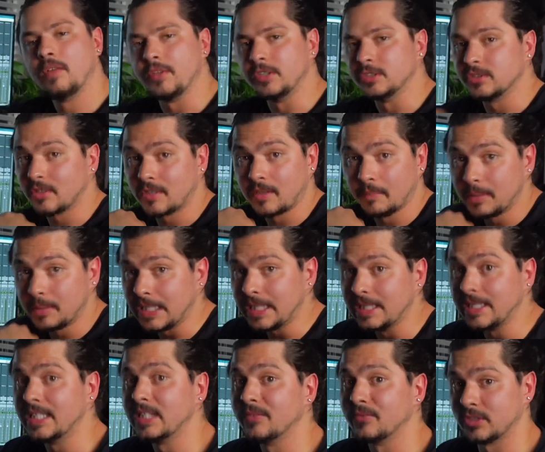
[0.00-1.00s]
these are
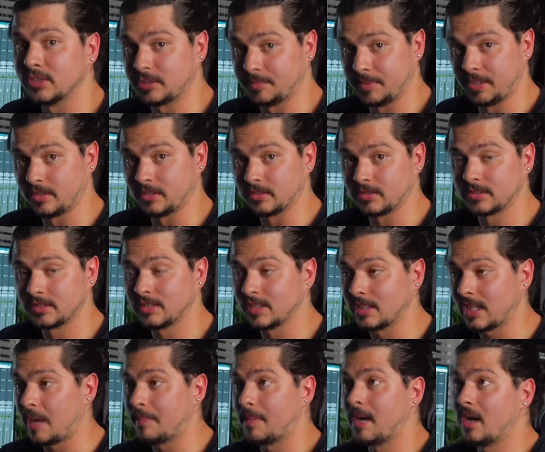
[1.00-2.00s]
completely different speakers.
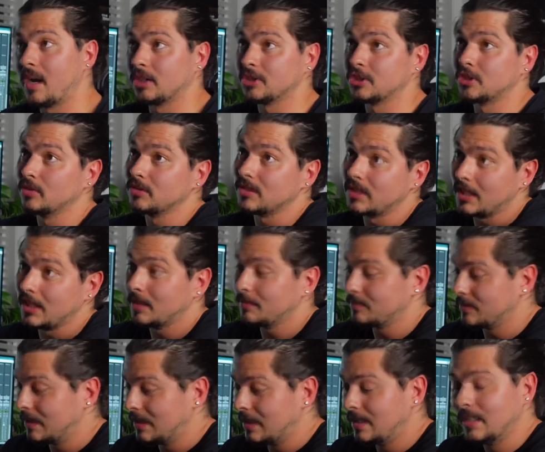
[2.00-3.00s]
Yamaha shows the
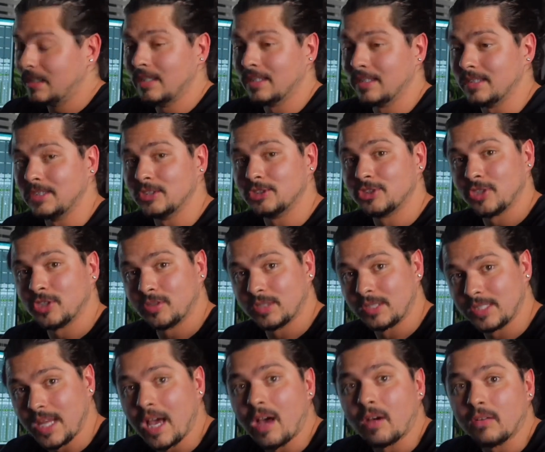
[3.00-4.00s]
up, these show the
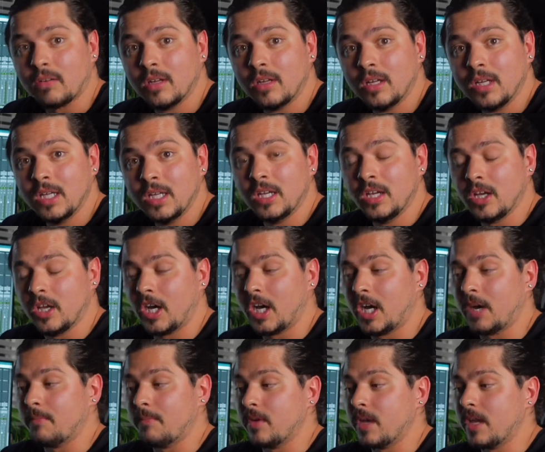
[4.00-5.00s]
down.
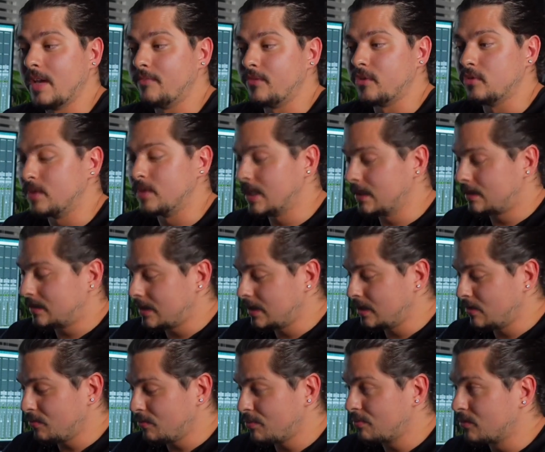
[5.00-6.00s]
If you get
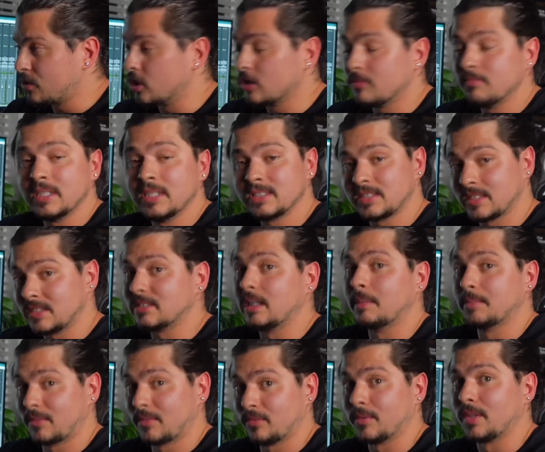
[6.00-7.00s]
these, you're missing
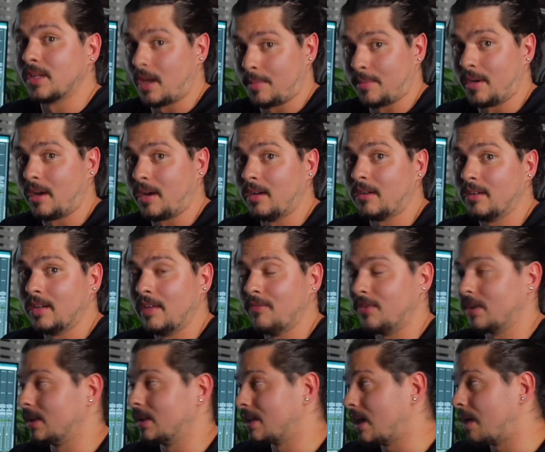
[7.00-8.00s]
something from the Yamaha. If
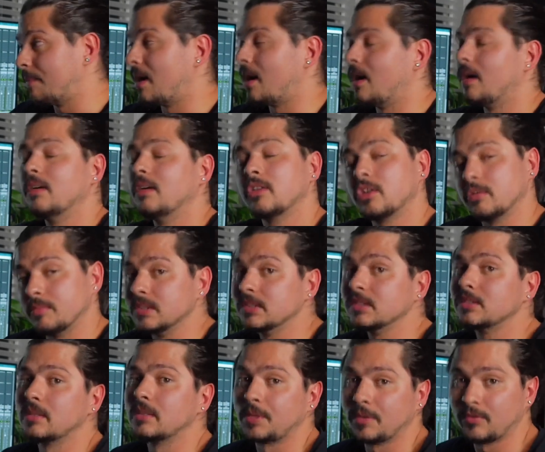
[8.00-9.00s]
you get the Yamaha, you're
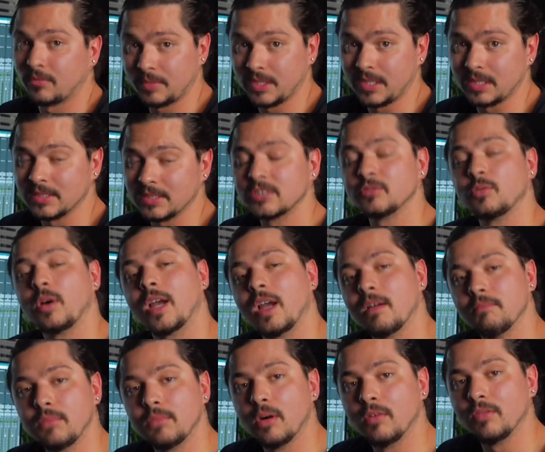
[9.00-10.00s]
missing something from these. That's why I
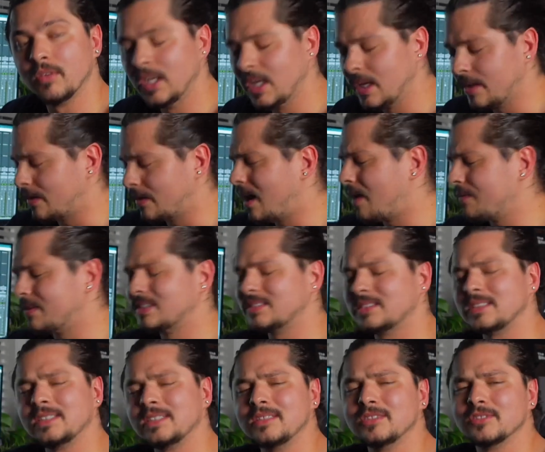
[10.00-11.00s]
have both. Now,
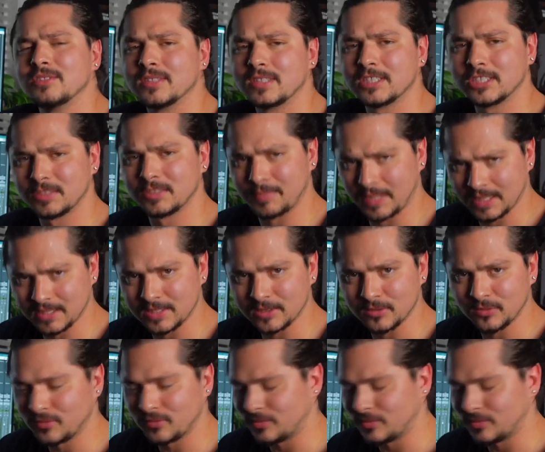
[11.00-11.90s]
obviously, these are expensive,